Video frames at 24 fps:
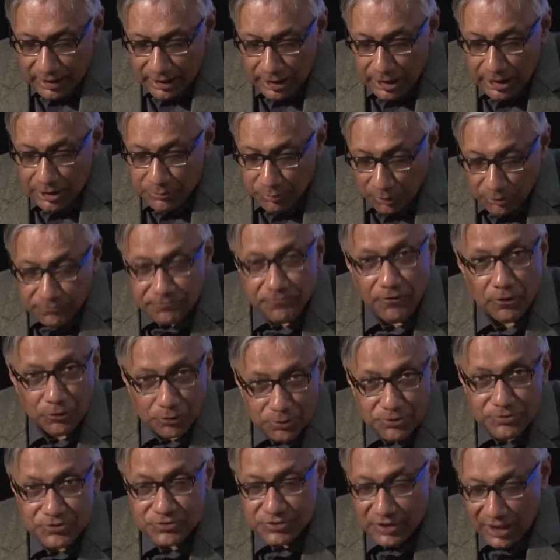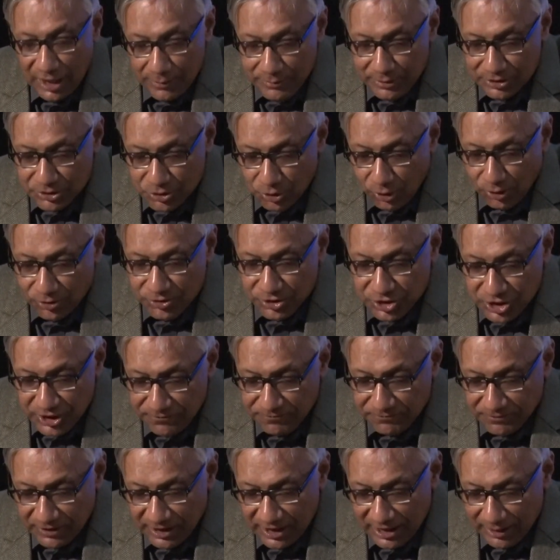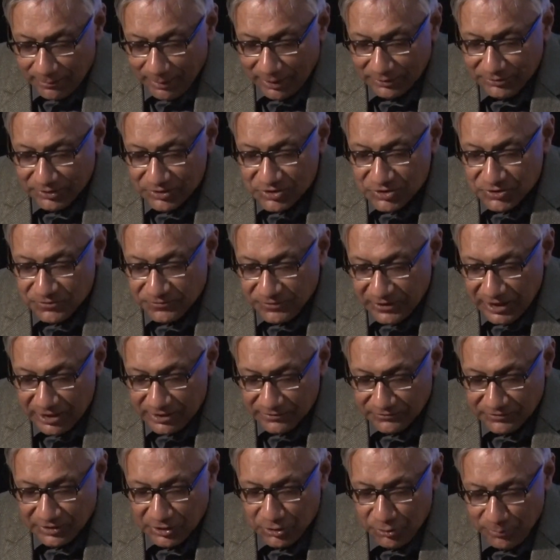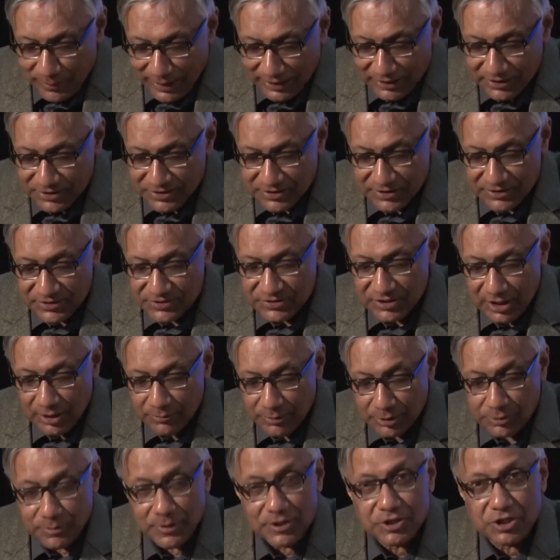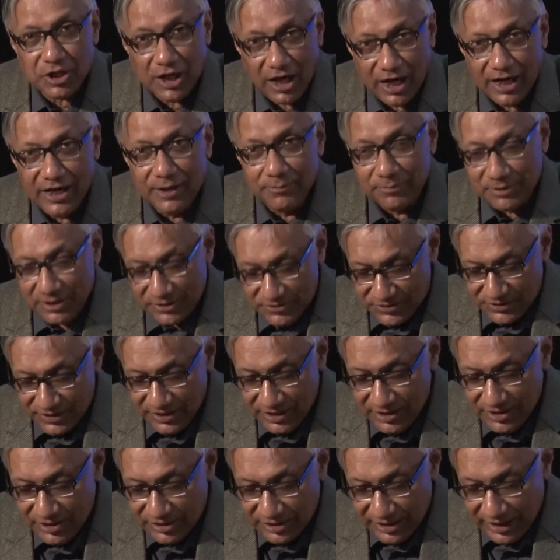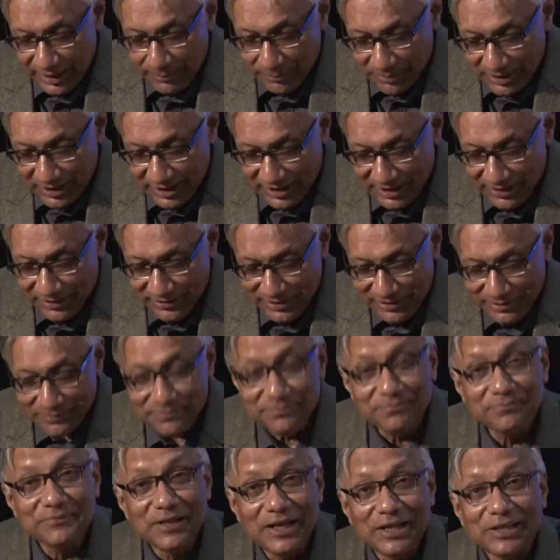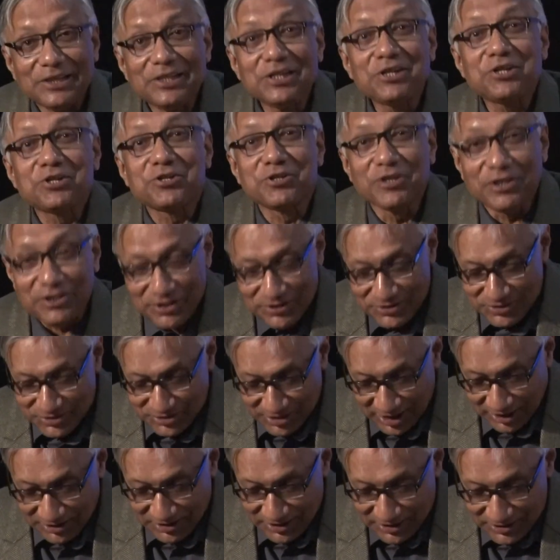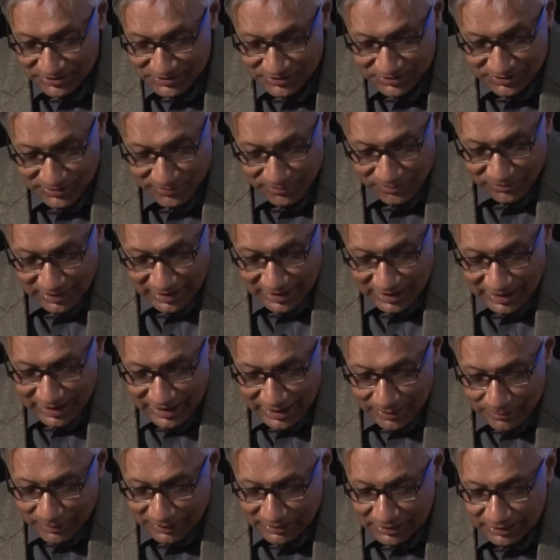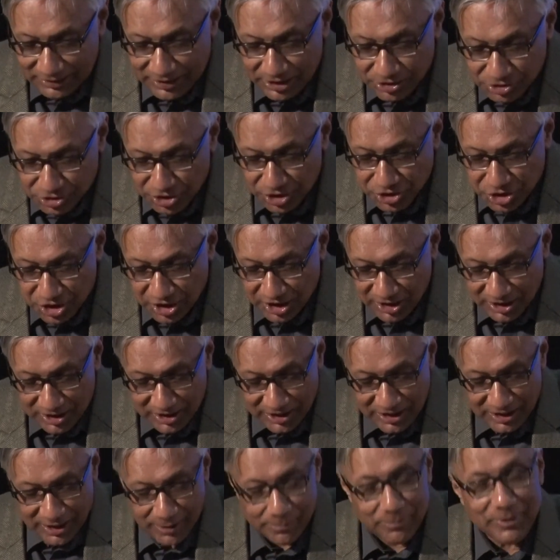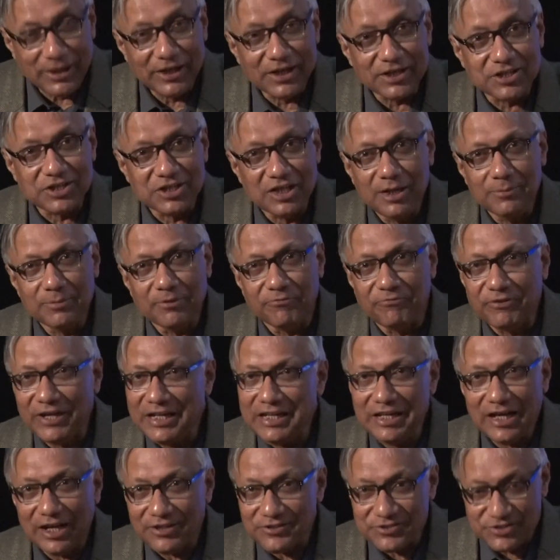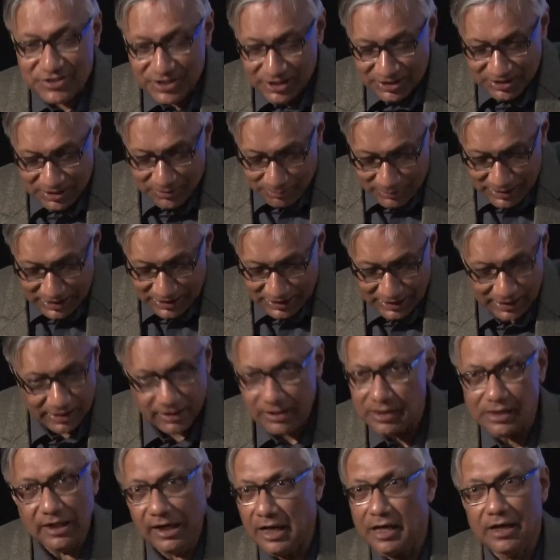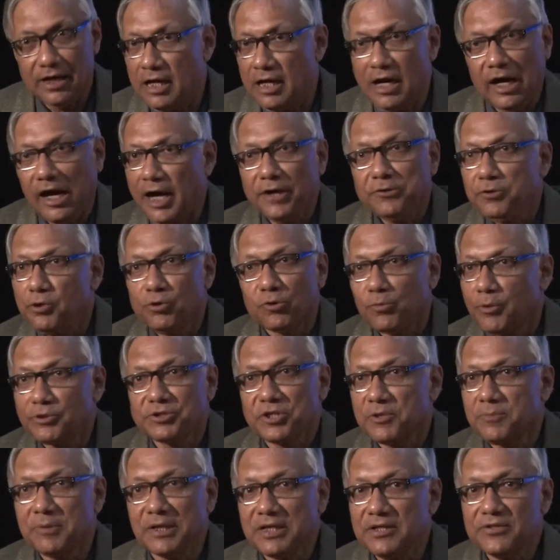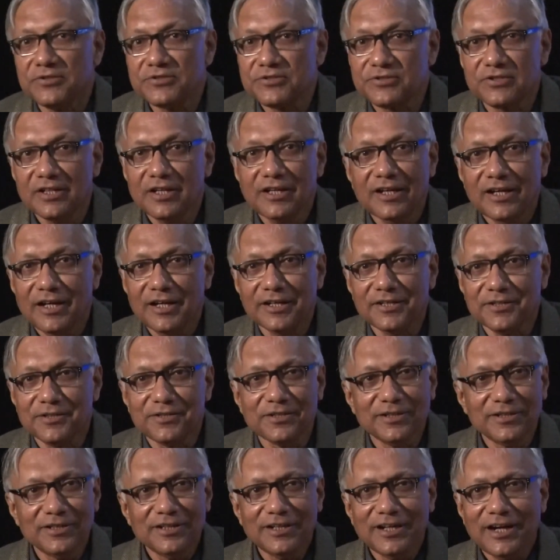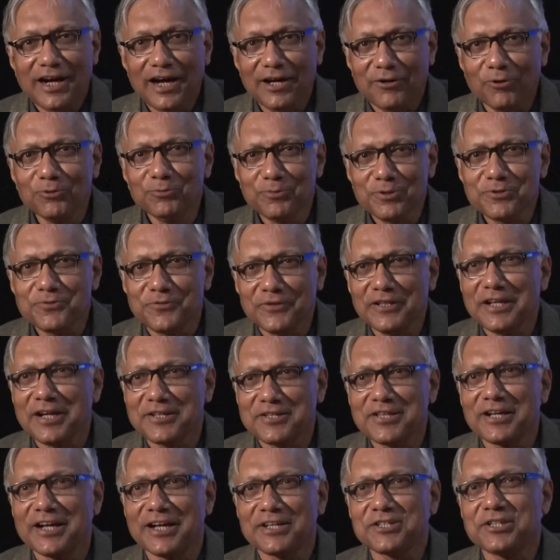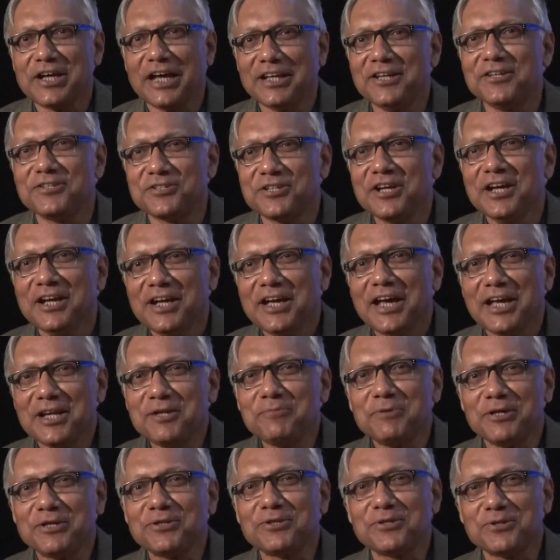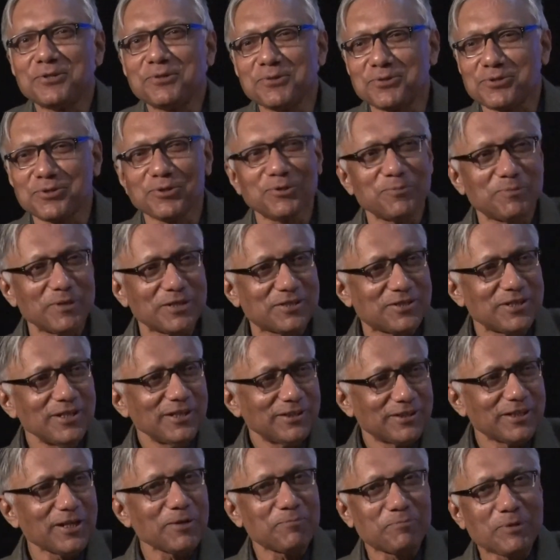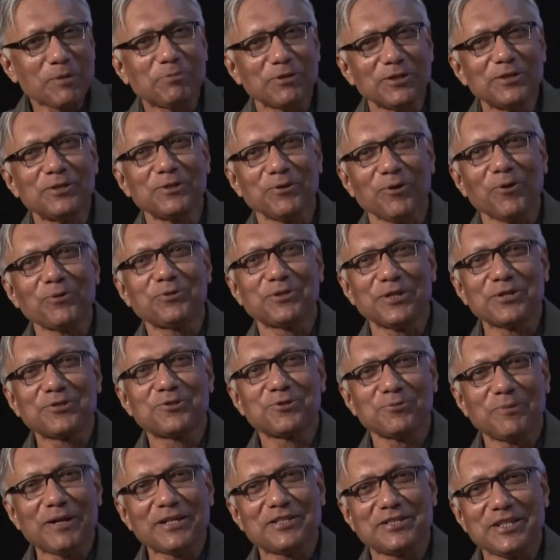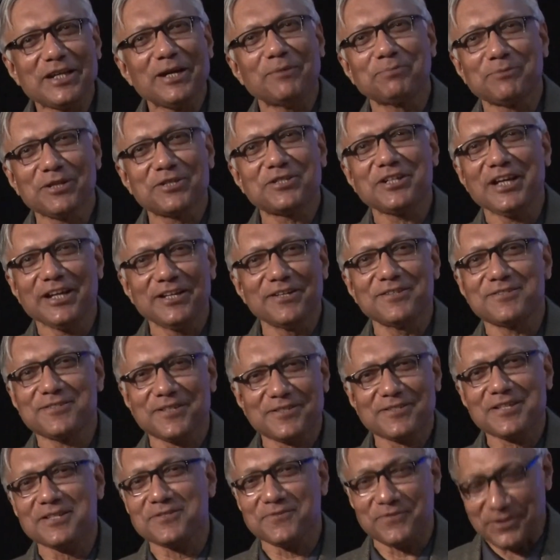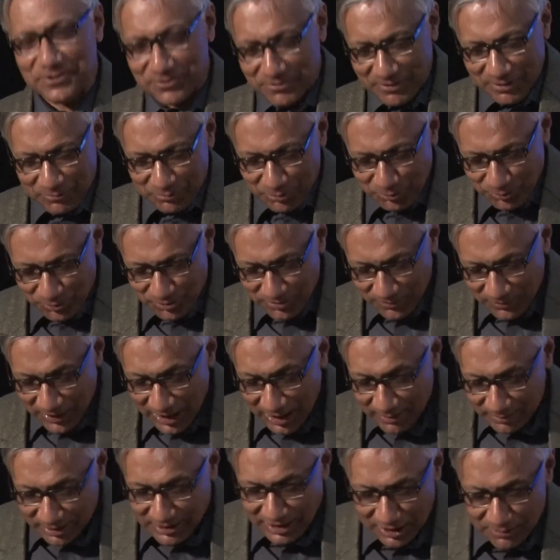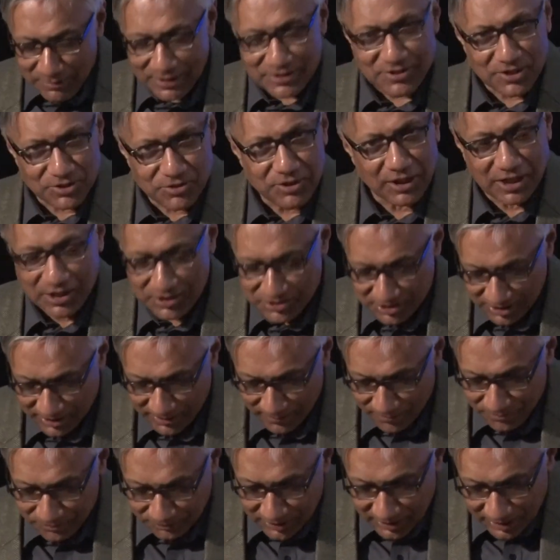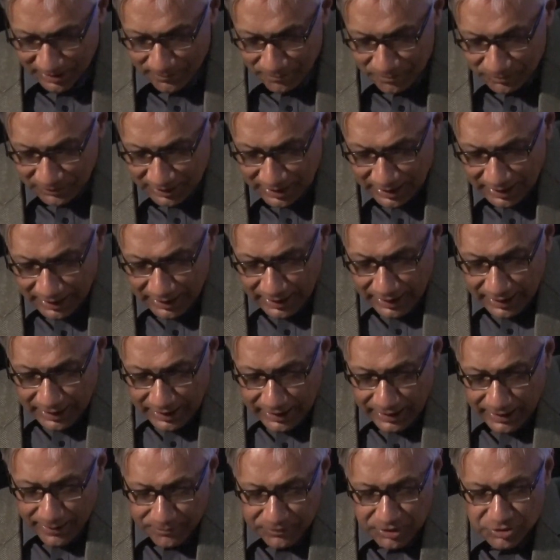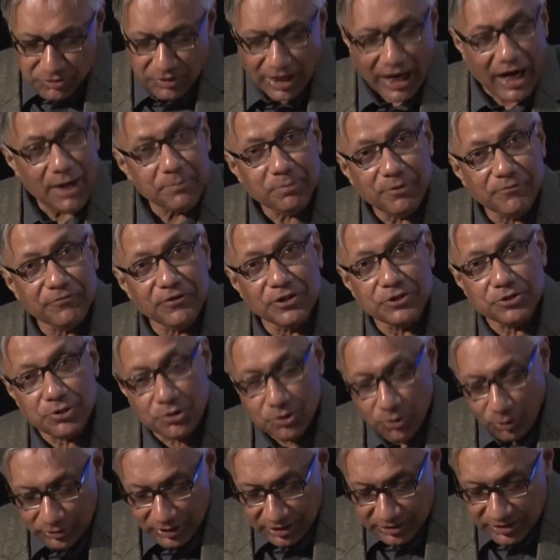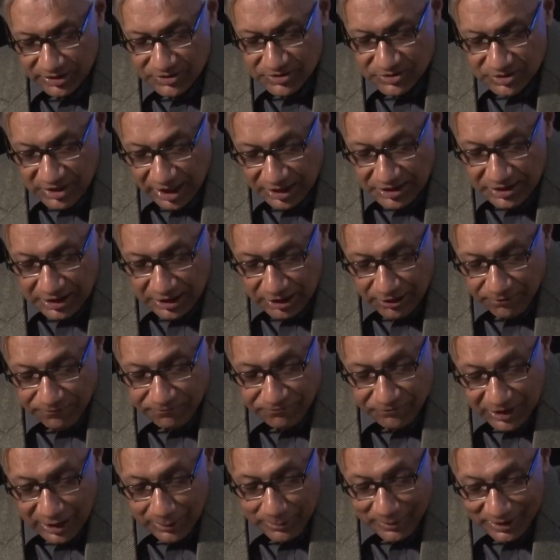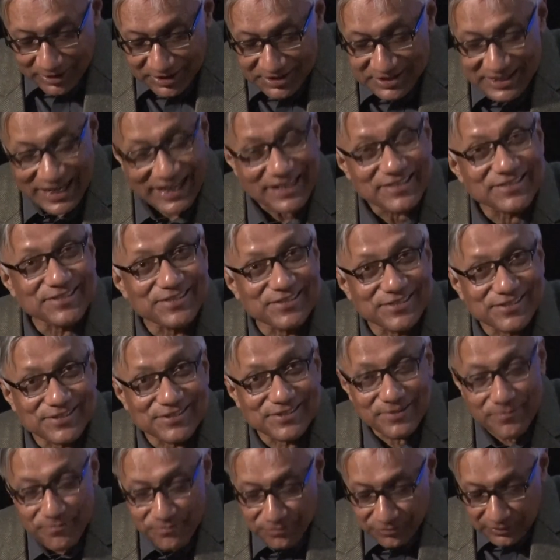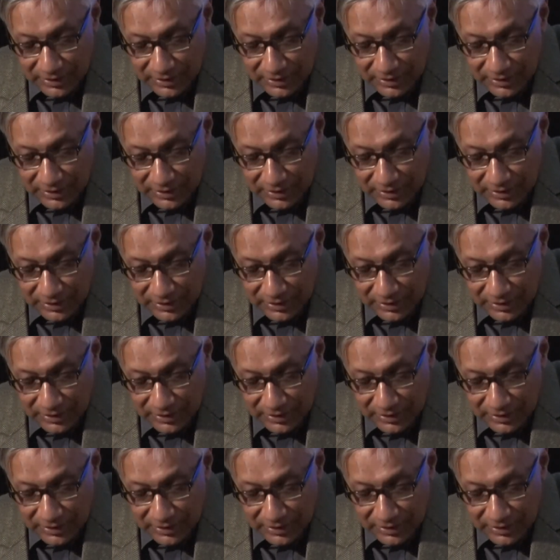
In what follows, I will talk chiefly about the sphere of the humanities with which I am concerned, namely literary studies. But literature, being a term of very uncertain meaning, I don't know what it means. And I almost feel like saying I challenge anybody to do so, but there are people in the audience who might take up the challenge successfully, so I won't. But anyway, it's a tricky term. Okay? So I prefer to call it the study of verbal texts.